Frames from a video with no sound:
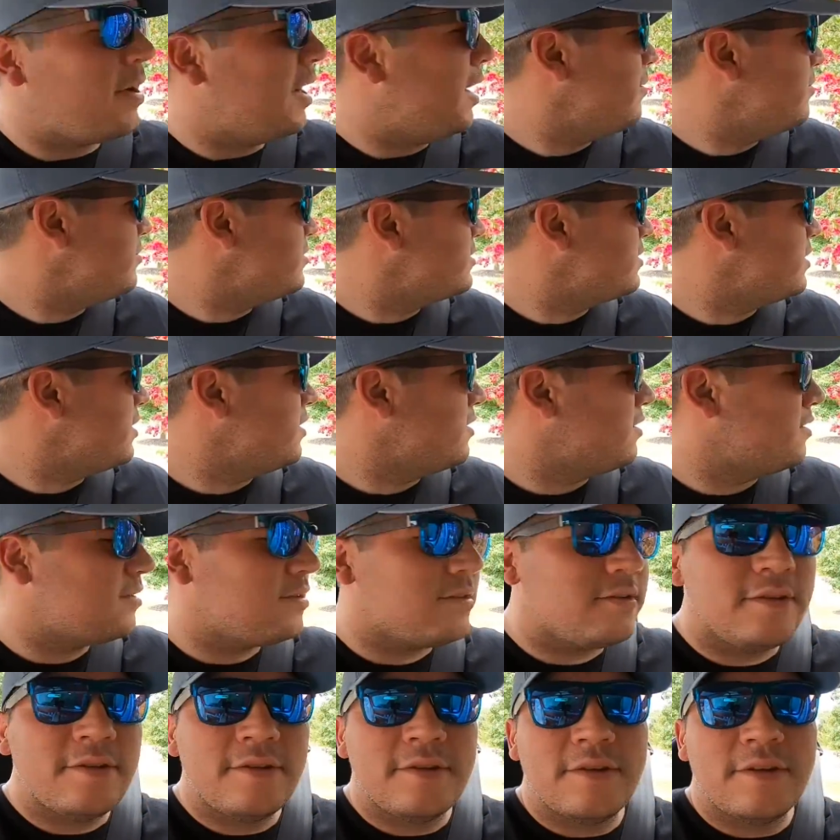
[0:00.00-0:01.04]
ramp, so
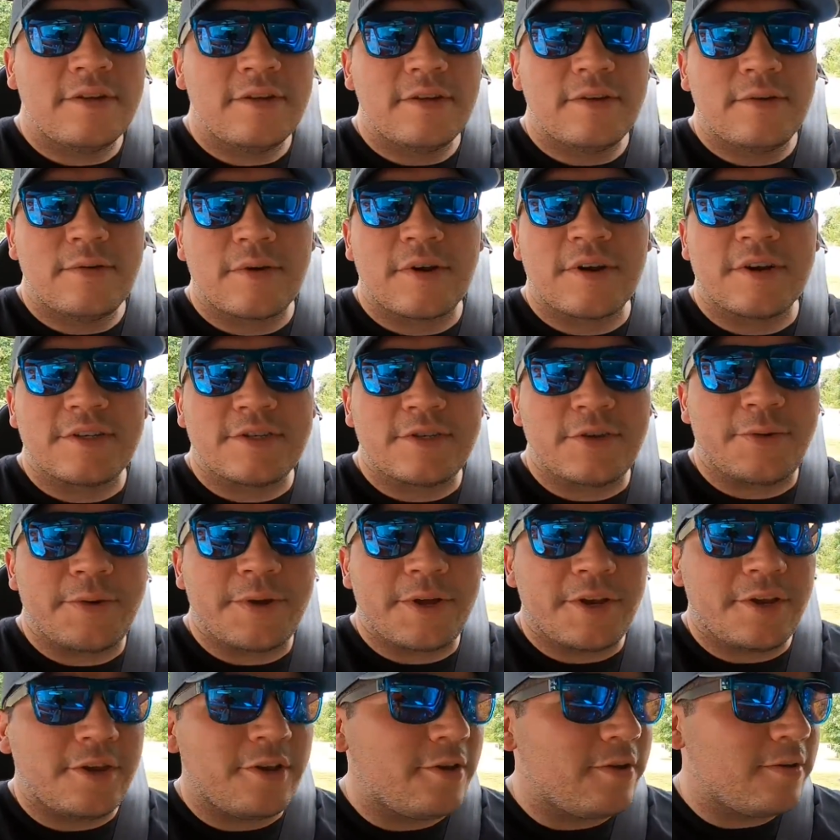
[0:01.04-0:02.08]
we're gonna see what
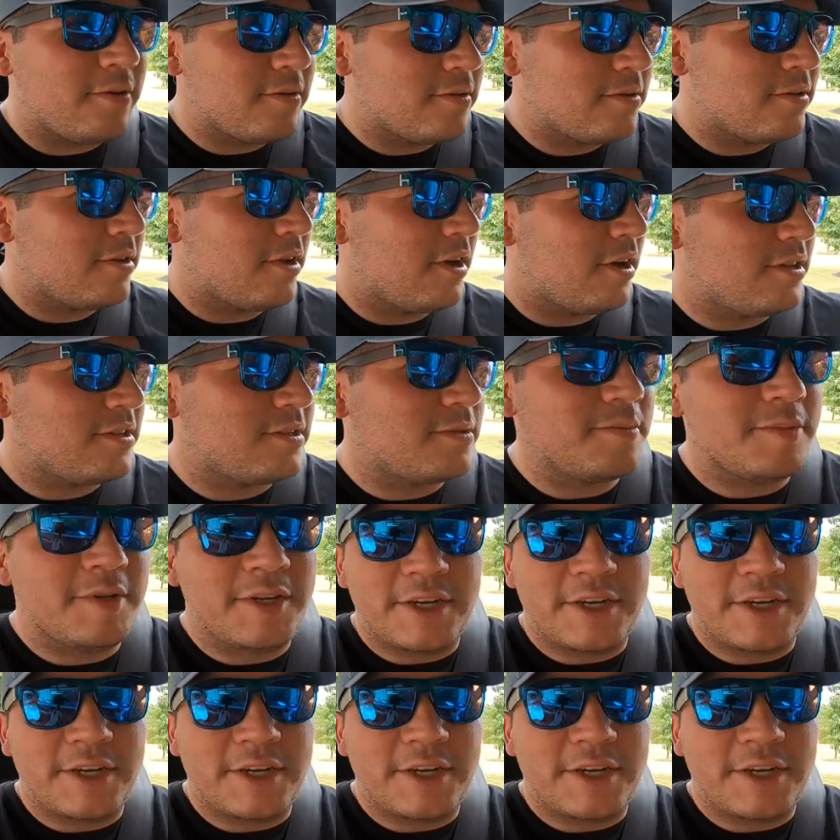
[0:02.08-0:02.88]
we can do on some